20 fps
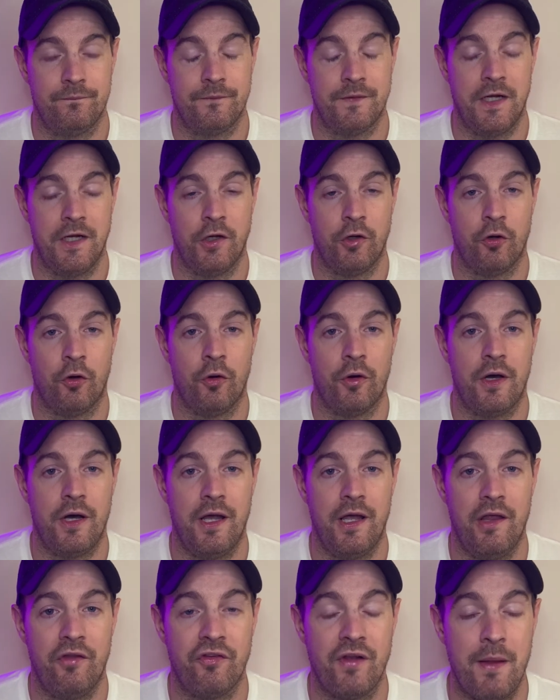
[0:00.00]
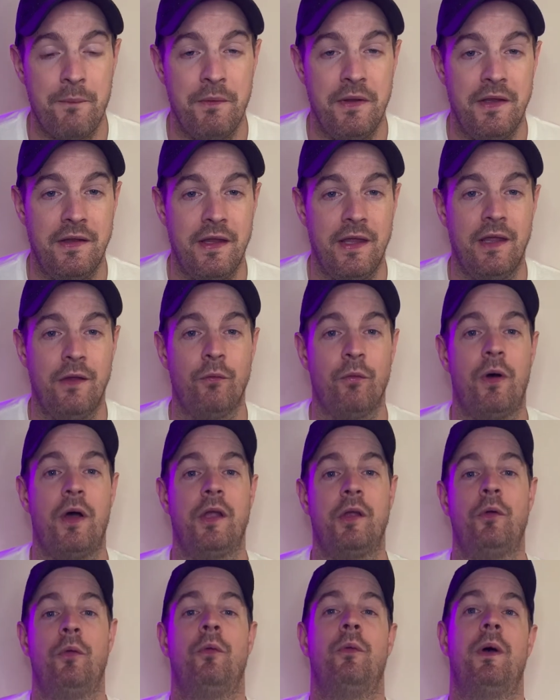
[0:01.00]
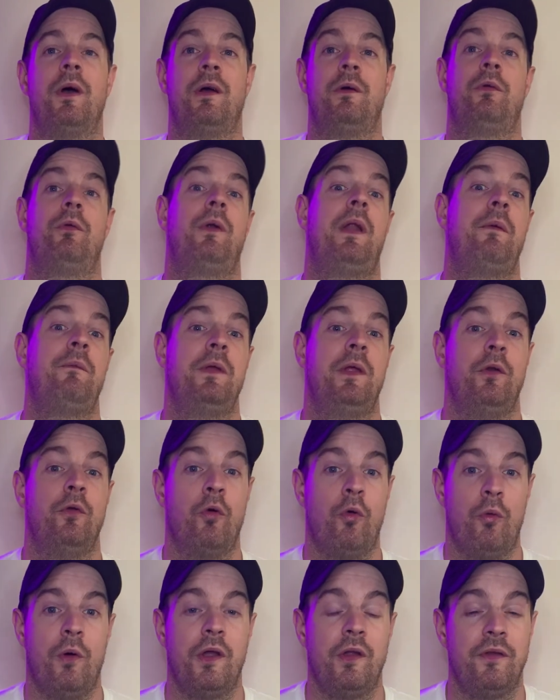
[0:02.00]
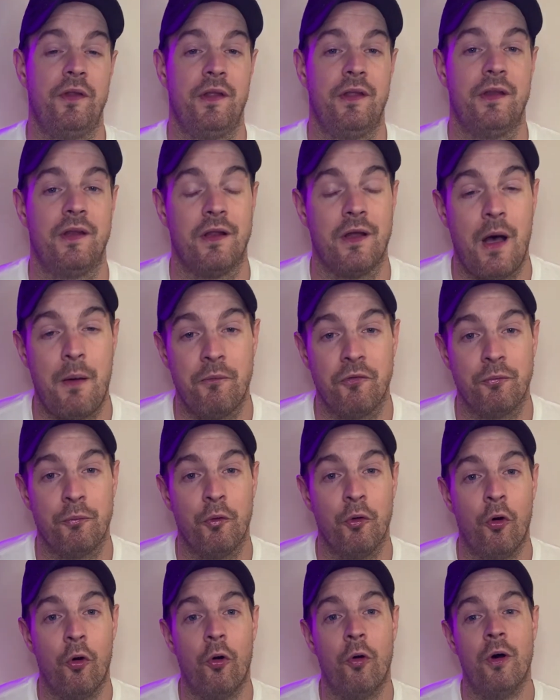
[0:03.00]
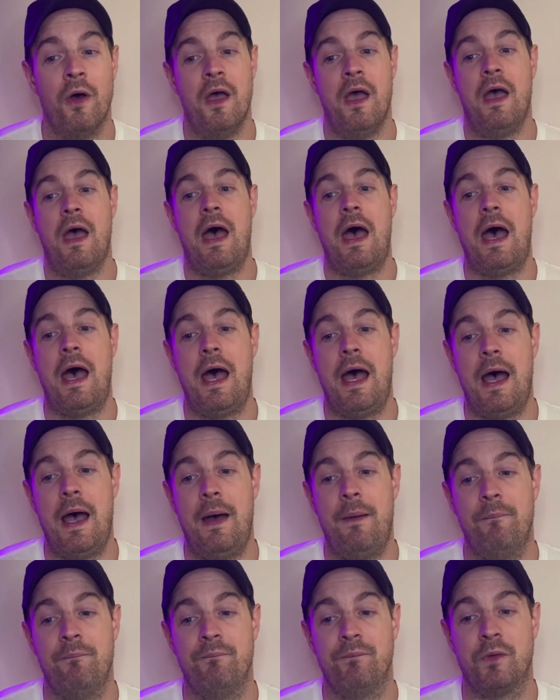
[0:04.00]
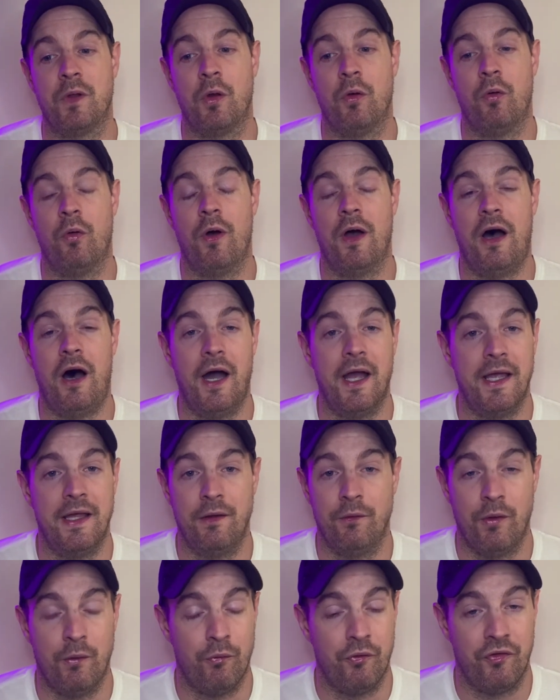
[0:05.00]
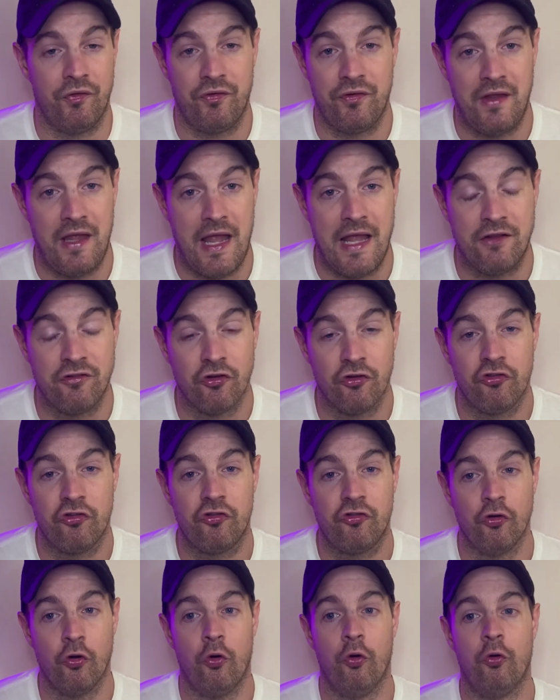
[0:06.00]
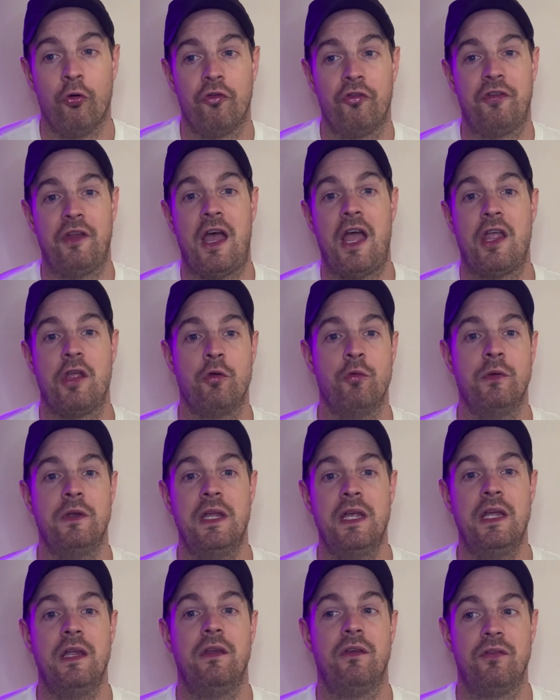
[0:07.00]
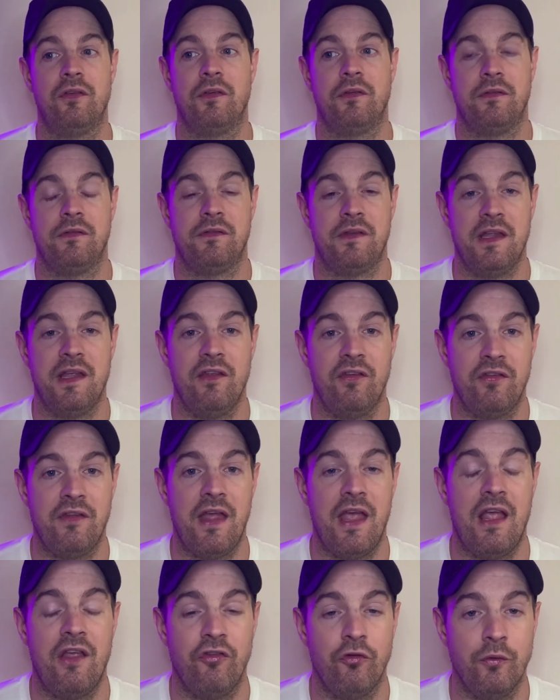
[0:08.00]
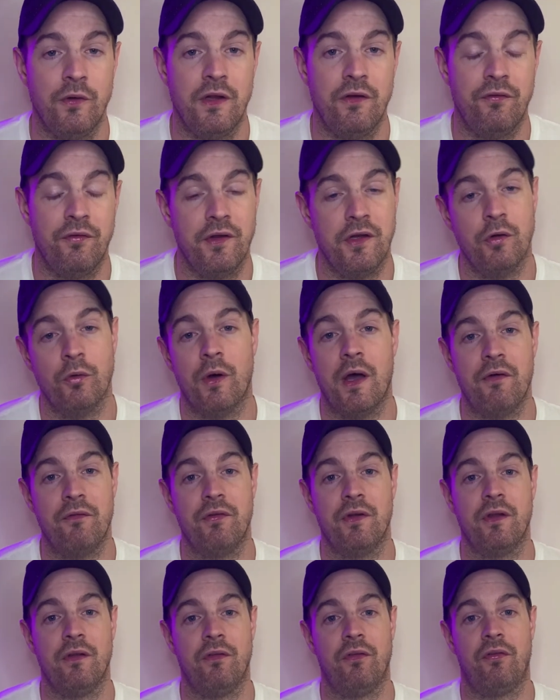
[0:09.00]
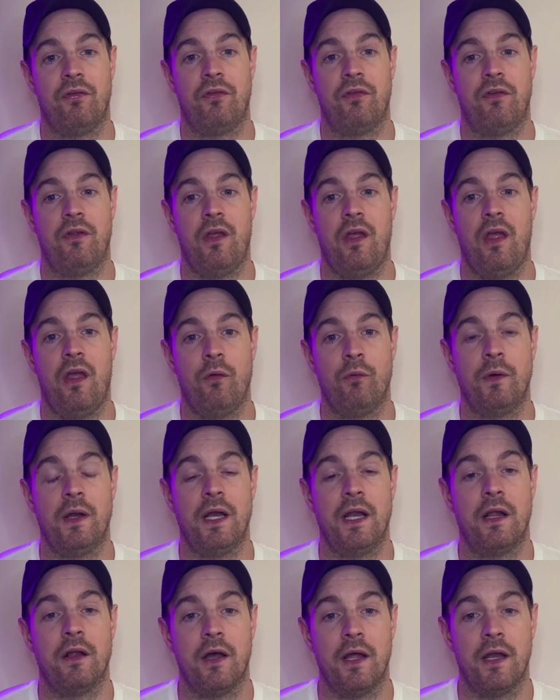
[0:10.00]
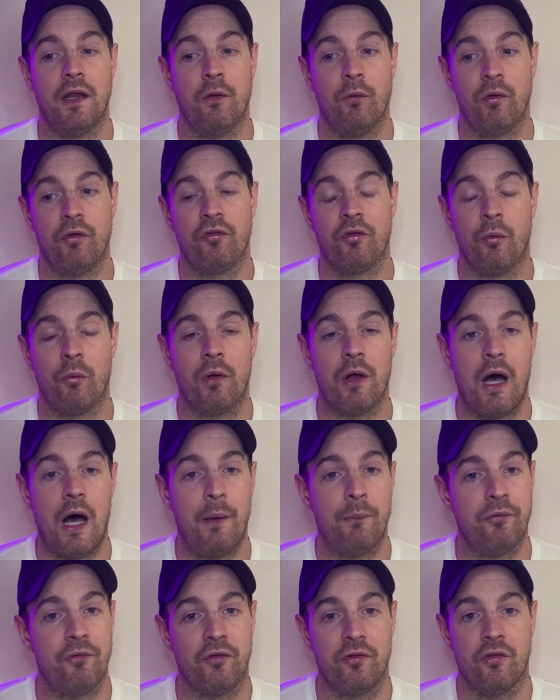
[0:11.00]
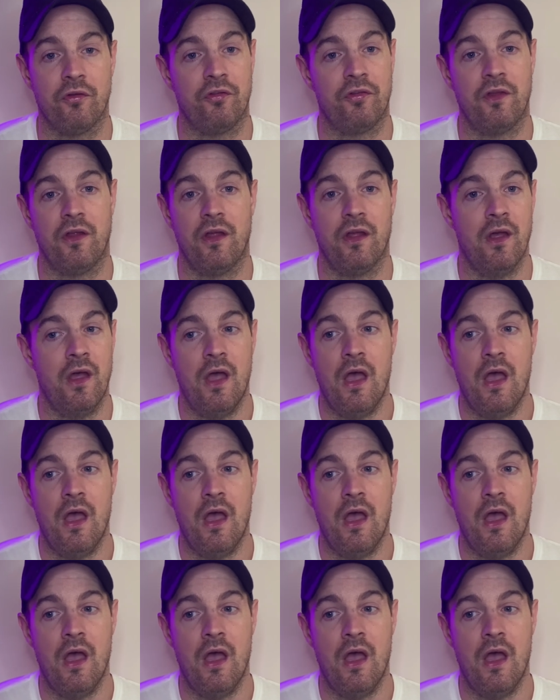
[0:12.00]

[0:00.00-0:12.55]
There you go, guys. Let me know what you think in the comments below. It just shows that these days you need video evidence to really kind of, with some cops, just to